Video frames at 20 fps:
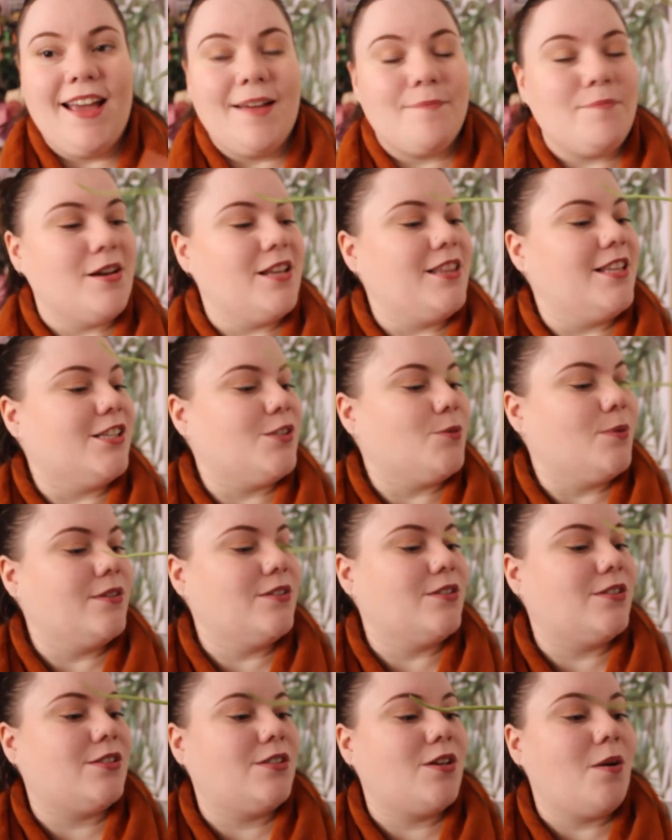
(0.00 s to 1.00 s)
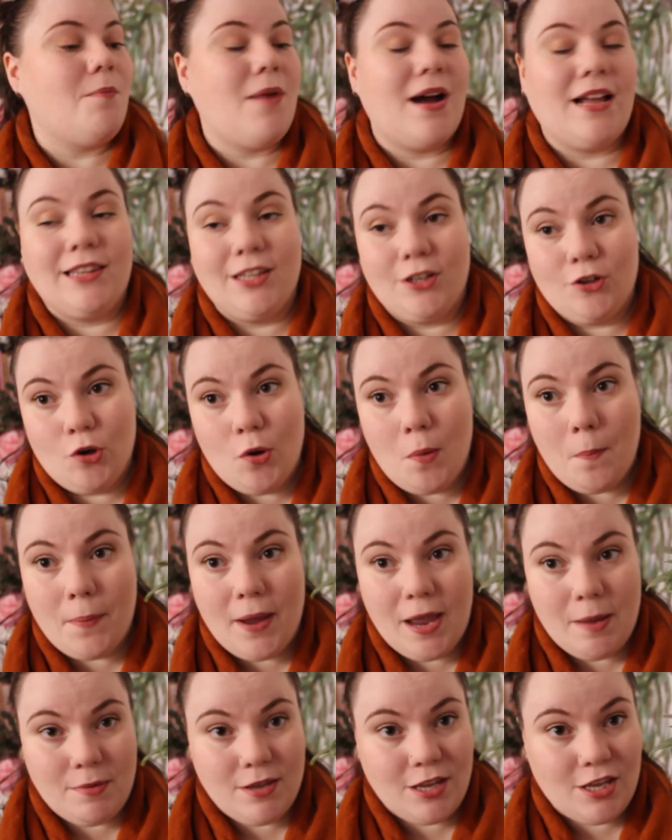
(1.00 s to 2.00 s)
But this one's my little
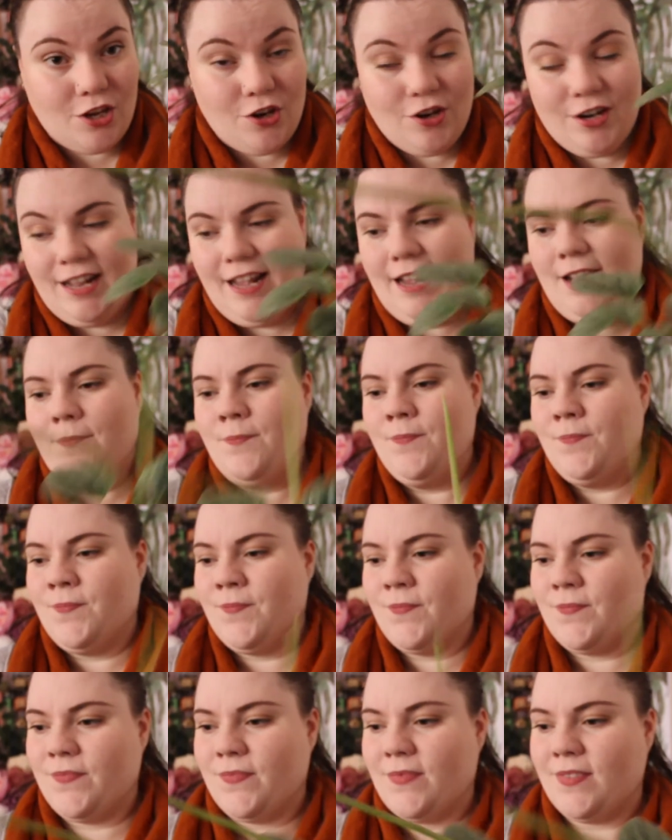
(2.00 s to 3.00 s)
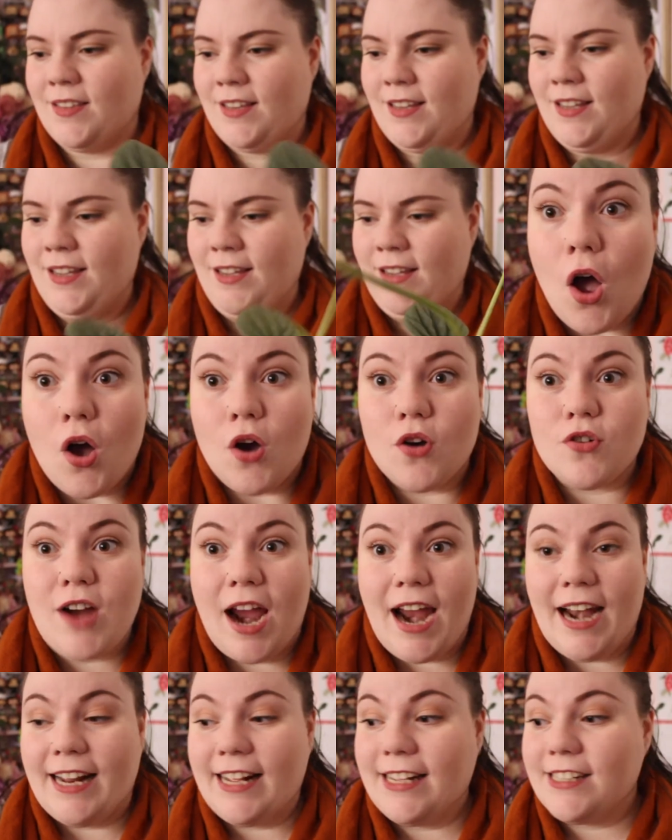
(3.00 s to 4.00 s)
baby cutie.
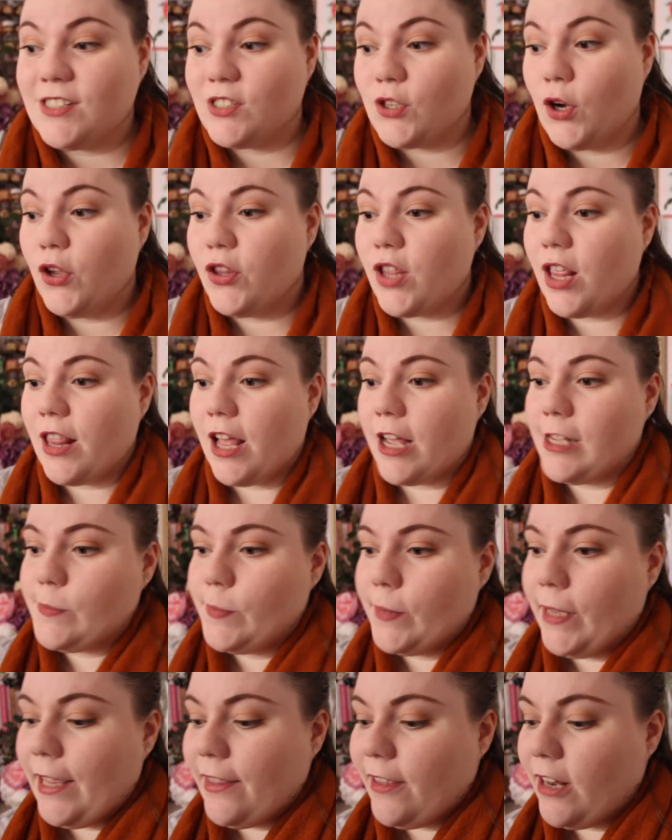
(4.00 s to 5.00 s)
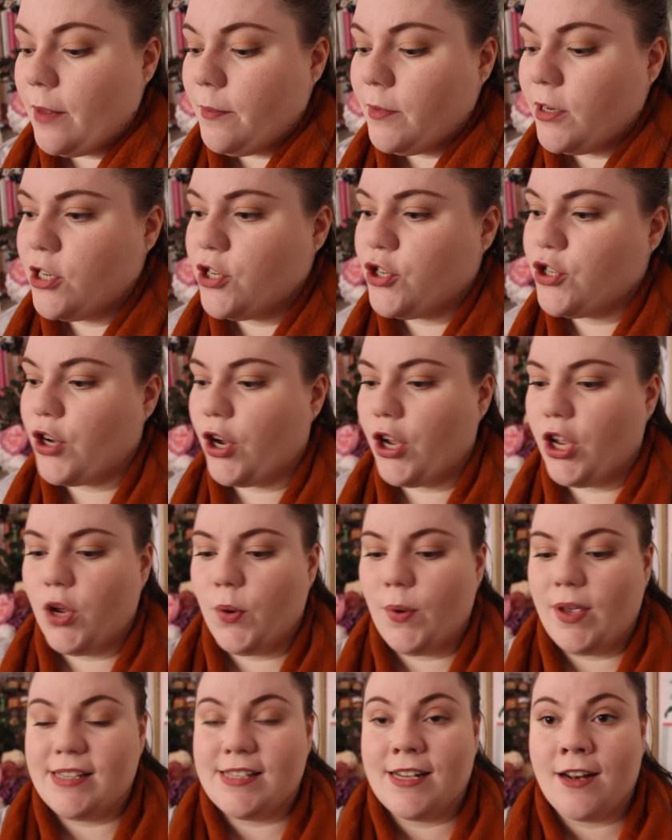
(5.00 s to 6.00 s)
Alrighty, so the last plant that I'm going to show
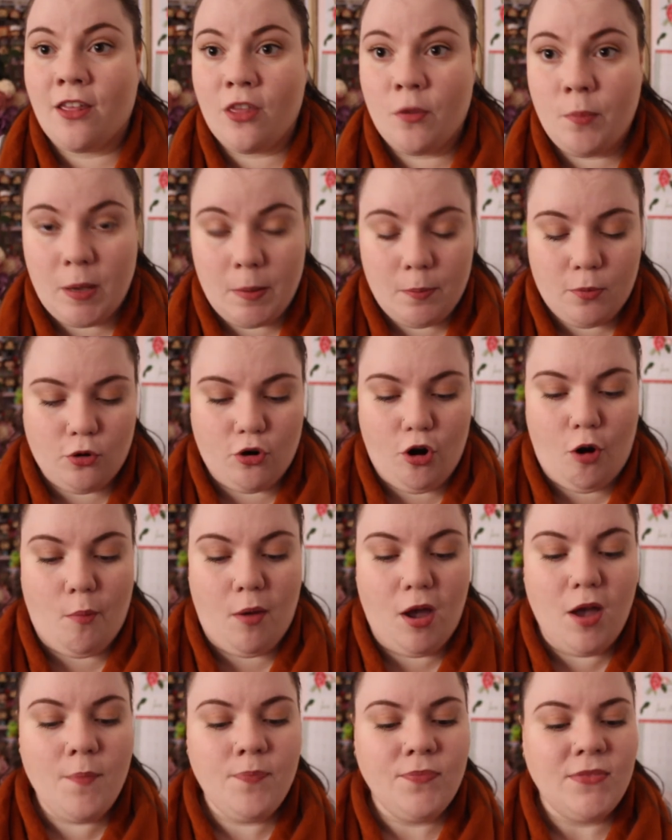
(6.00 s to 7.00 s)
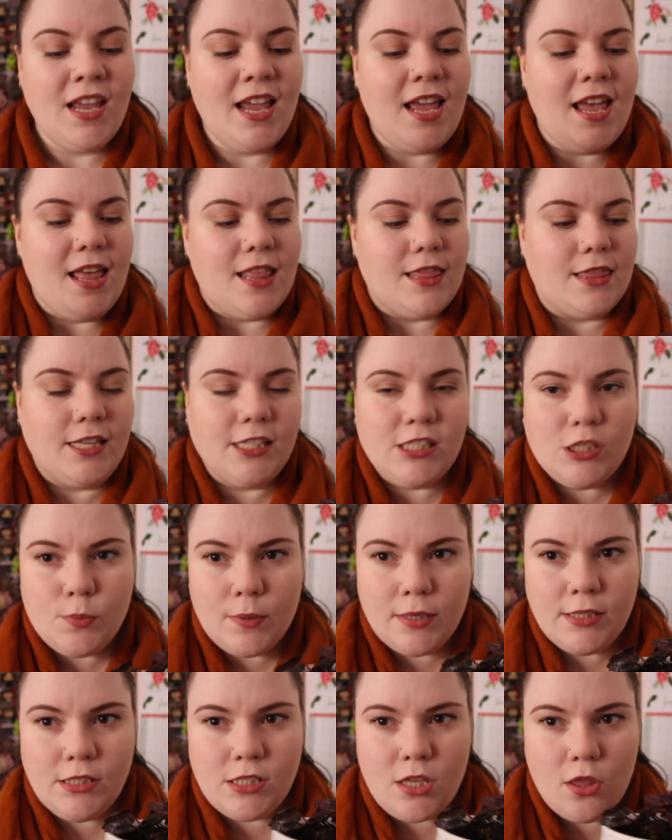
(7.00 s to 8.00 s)
you is another Piperoma. This
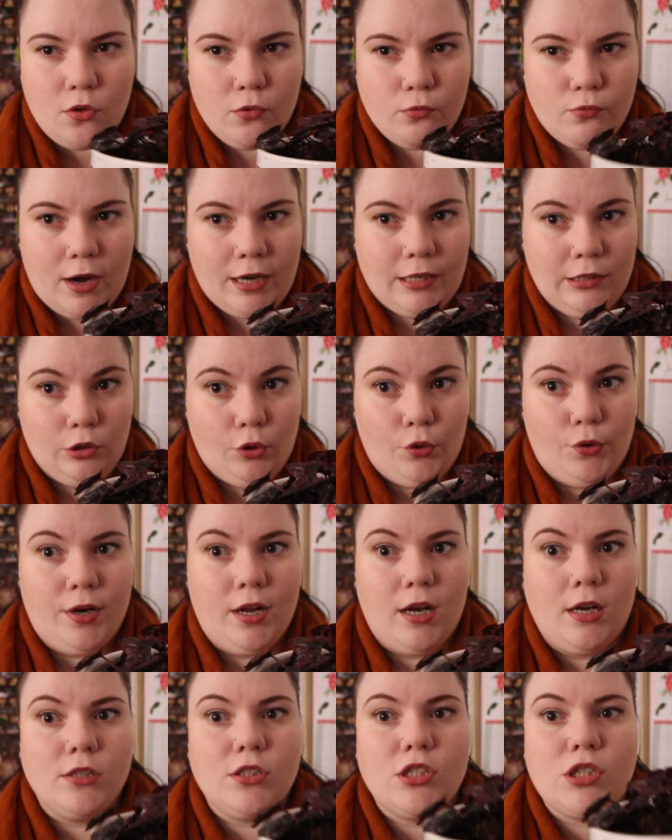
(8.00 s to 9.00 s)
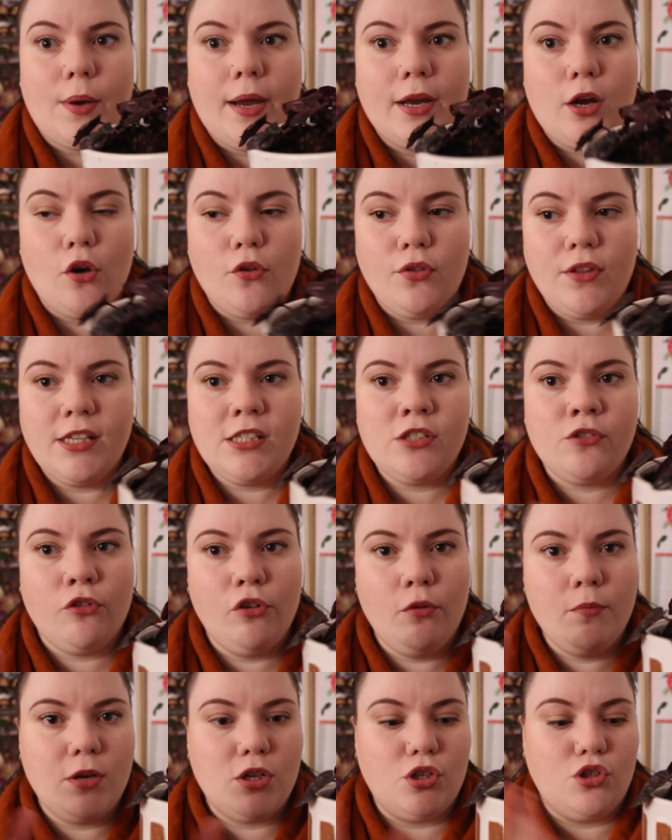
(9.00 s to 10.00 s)
one's the Red Luna. So I got this
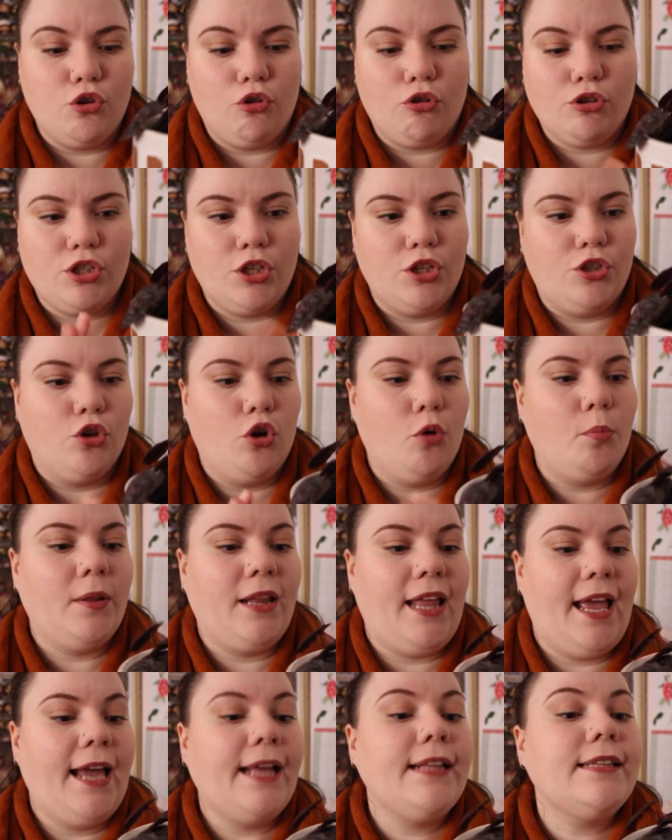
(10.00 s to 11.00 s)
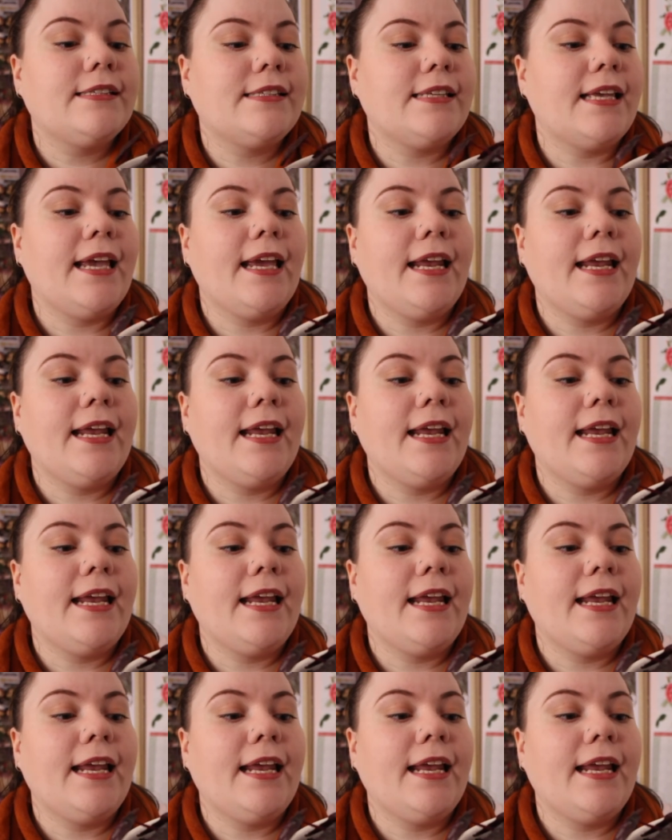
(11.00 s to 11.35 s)
from Door to Door Plants.